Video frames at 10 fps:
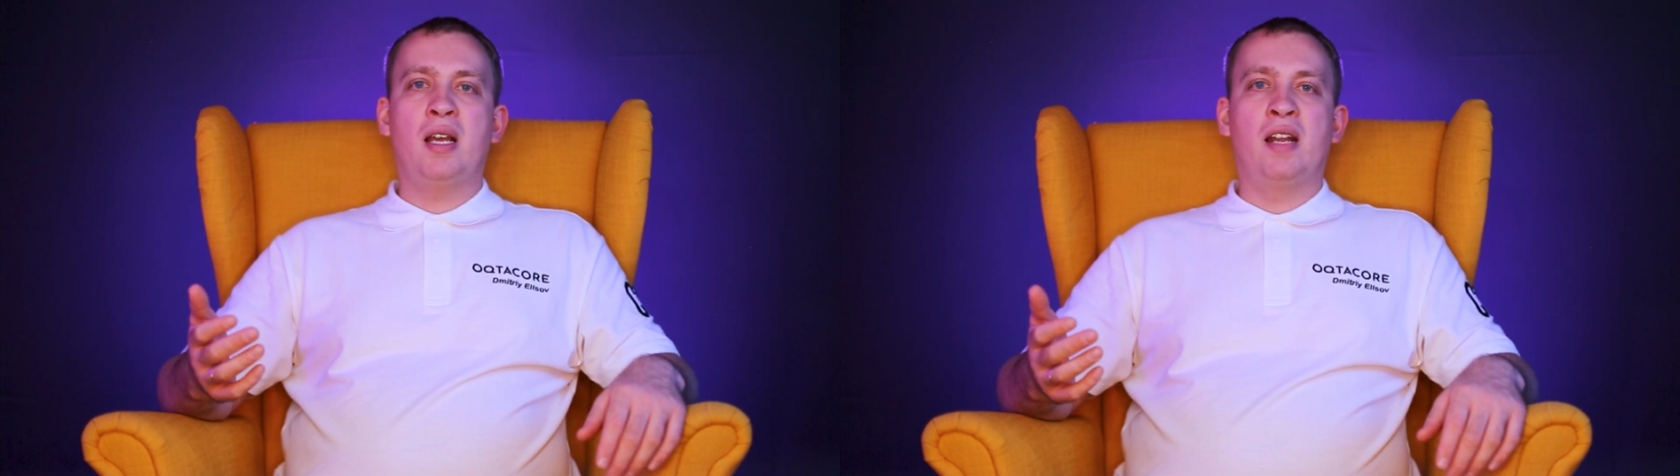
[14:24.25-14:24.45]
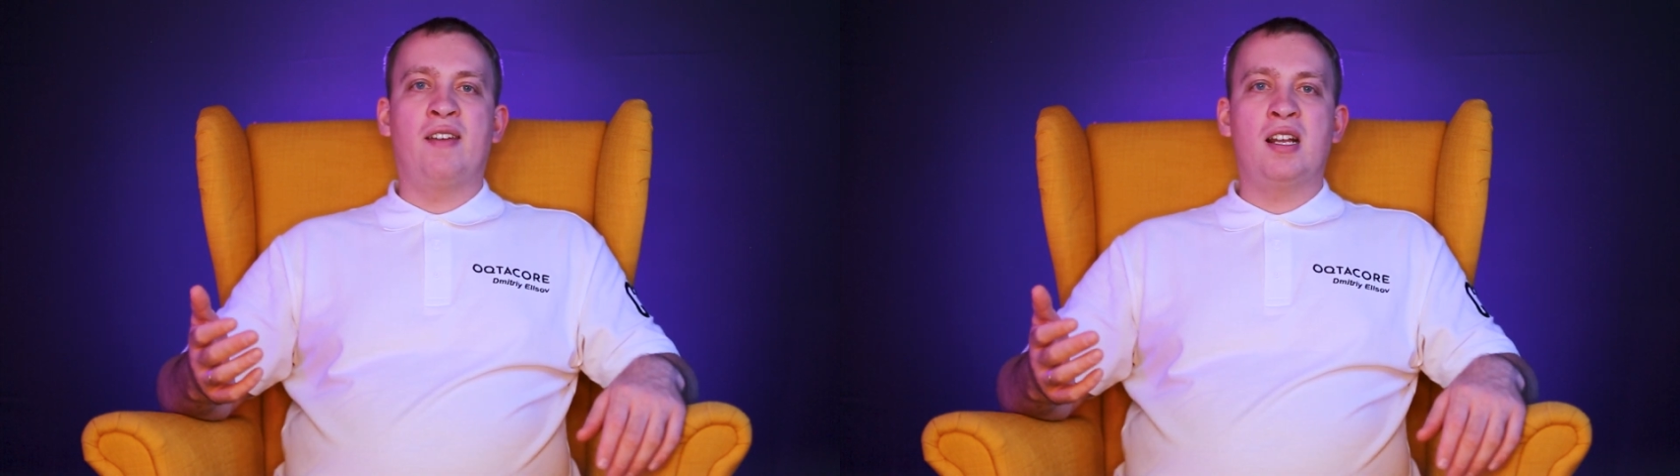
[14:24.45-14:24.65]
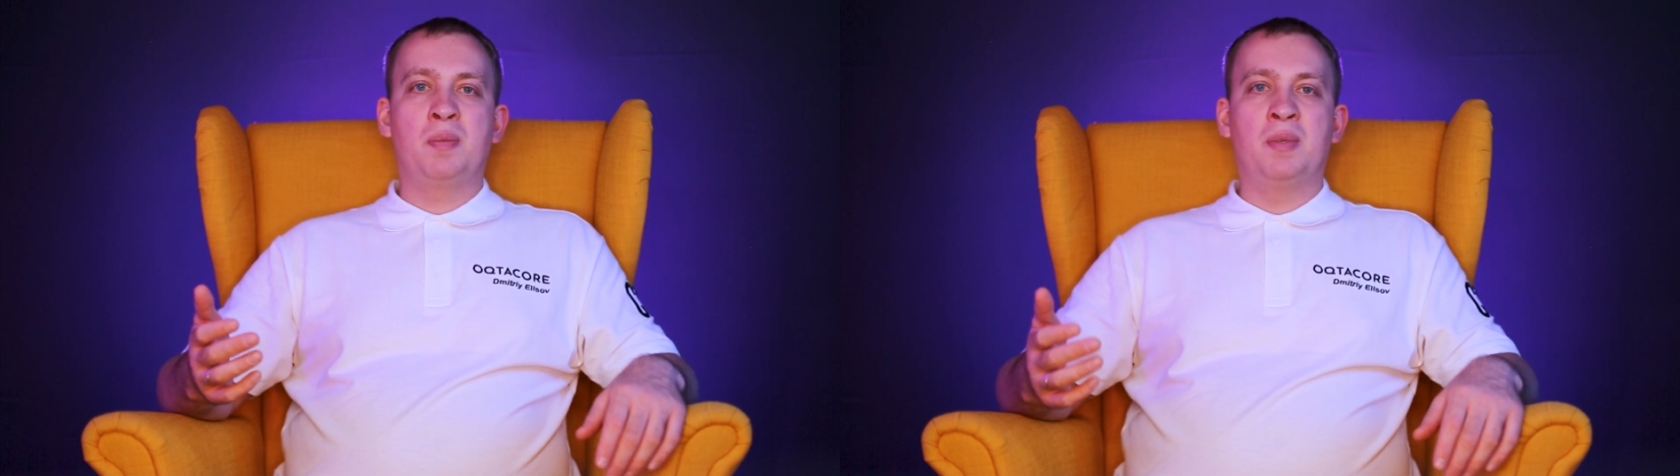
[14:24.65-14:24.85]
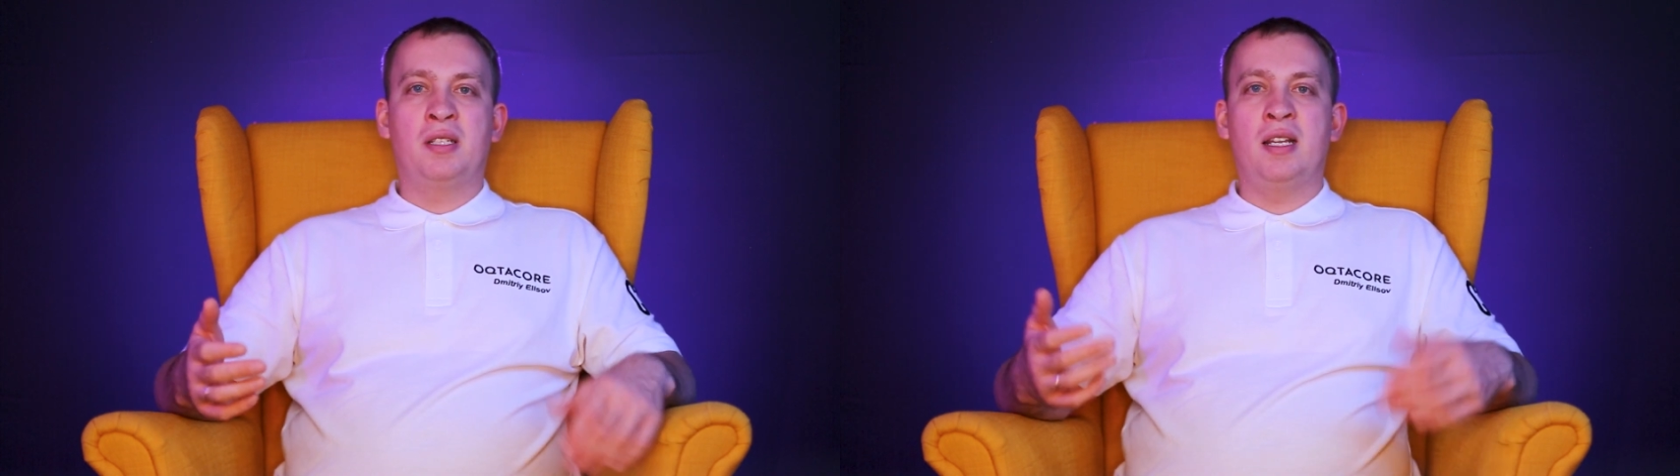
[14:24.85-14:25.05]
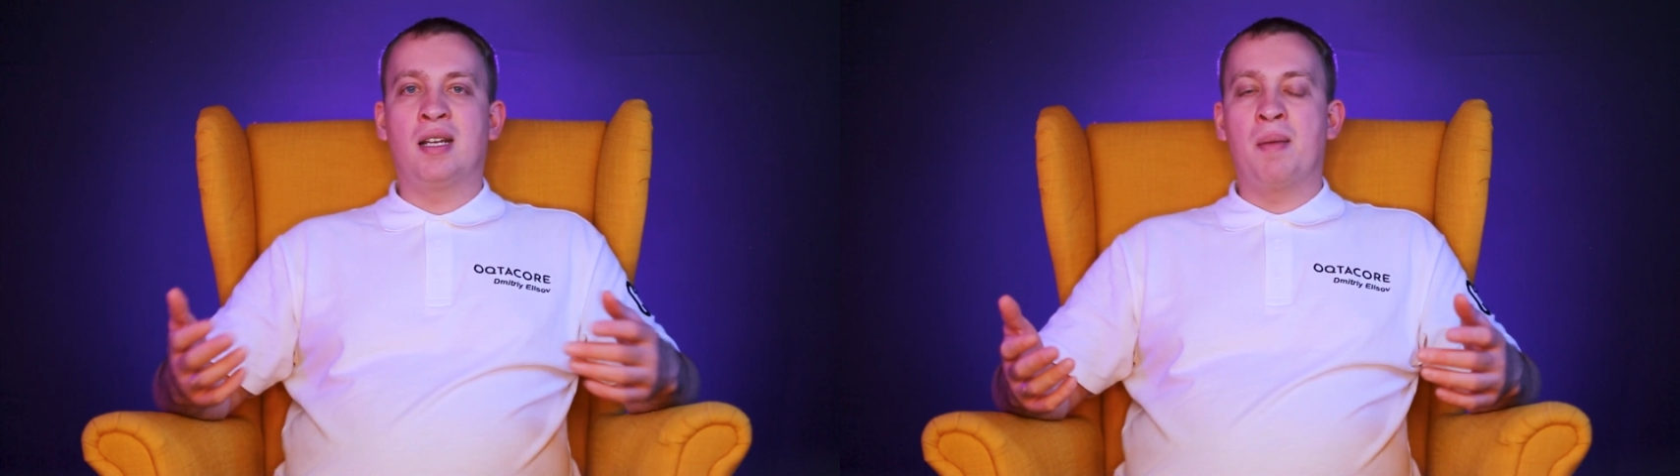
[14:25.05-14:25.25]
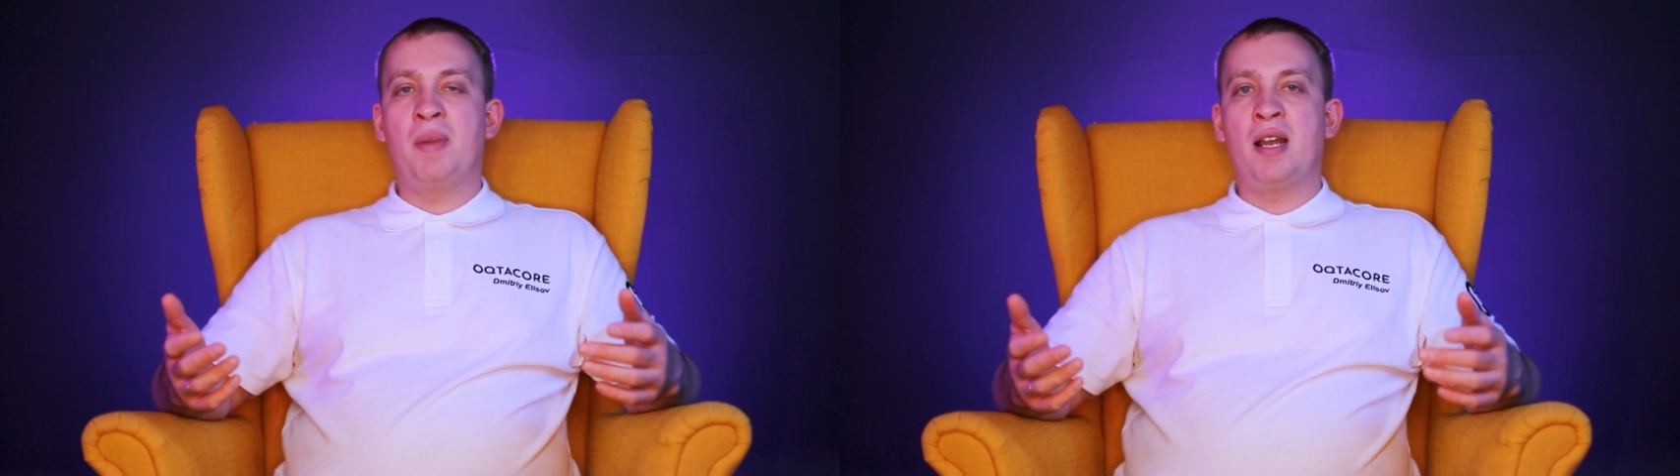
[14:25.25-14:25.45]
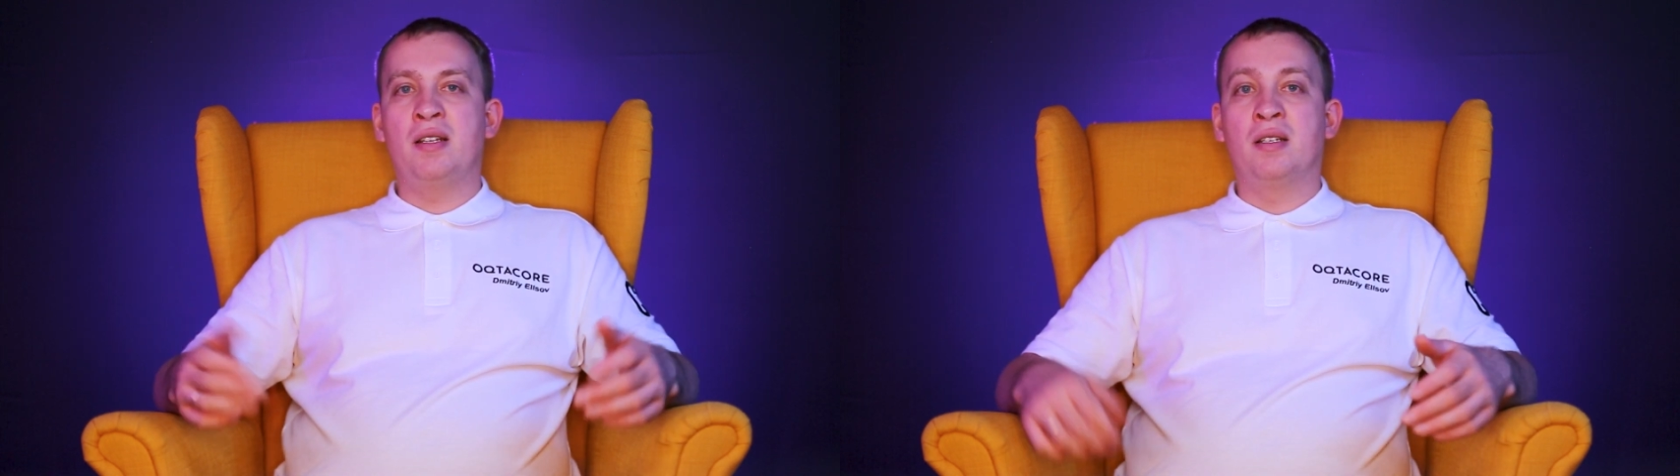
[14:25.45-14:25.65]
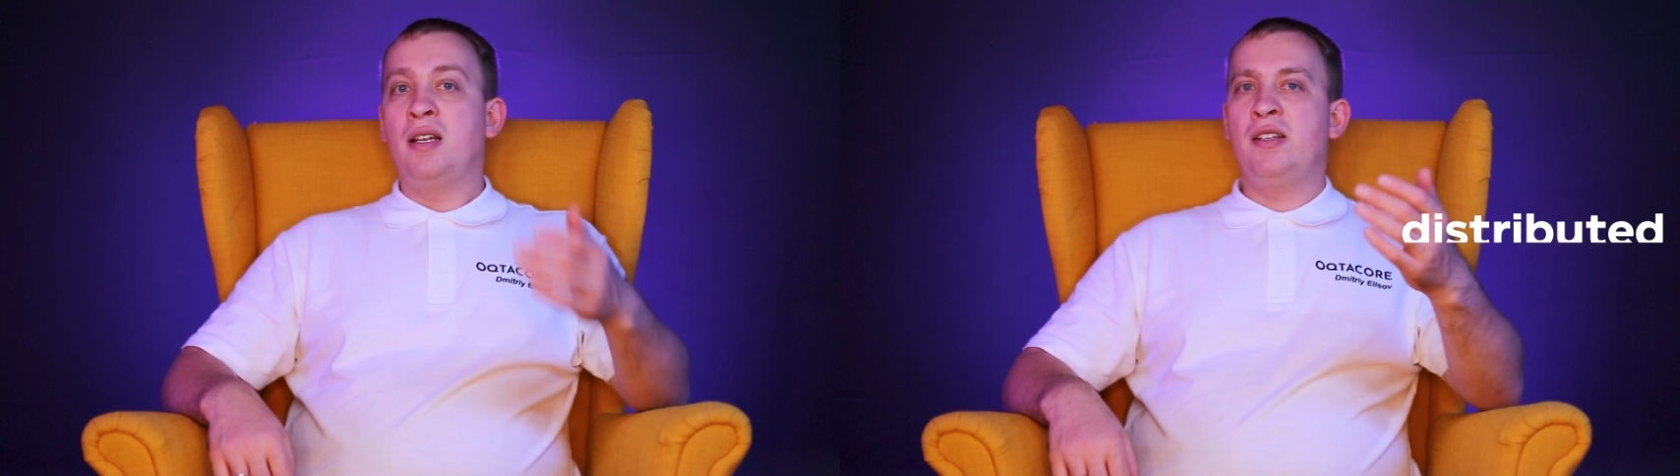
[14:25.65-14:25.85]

advancement in combining